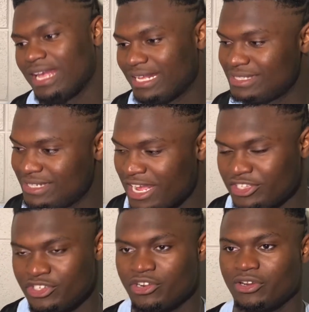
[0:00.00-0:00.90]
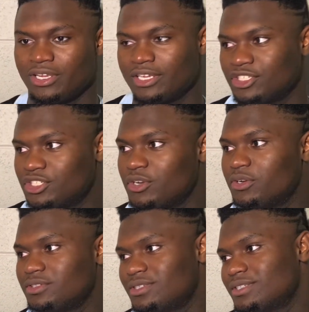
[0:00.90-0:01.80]
in an 18, 19 year old kid's
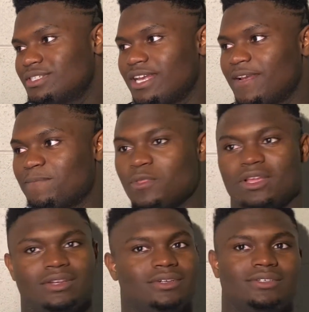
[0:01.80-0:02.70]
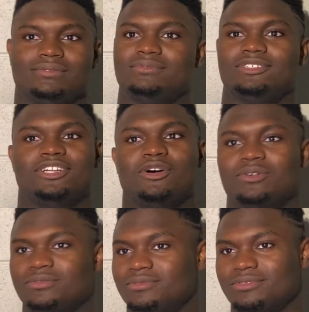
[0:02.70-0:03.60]
shoes and say, you know,
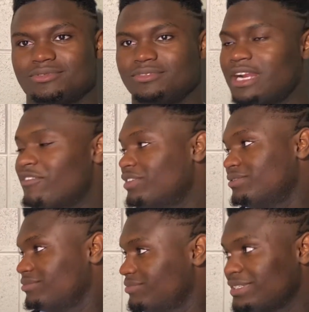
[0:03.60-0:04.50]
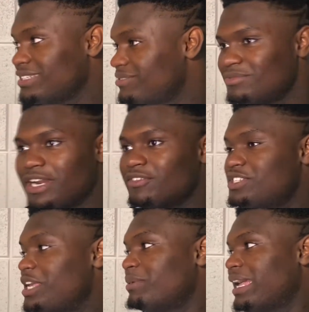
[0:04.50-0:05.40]
whatever whatever
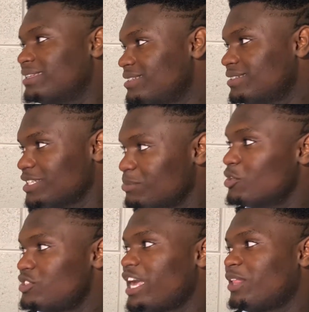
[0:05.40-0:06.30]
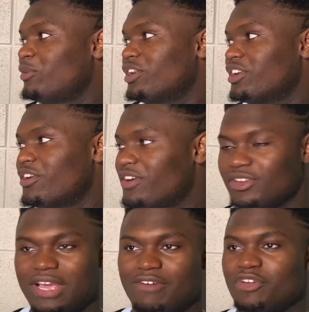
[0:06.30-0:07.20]
team gets it, it's most likely where you're
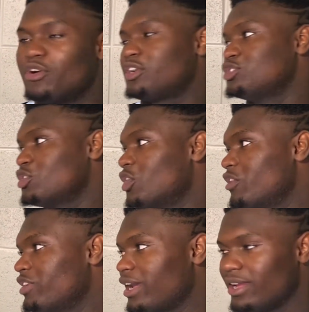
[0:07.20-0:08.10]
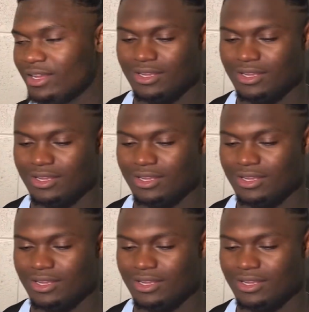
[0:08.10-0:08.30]
going. You have no control over that.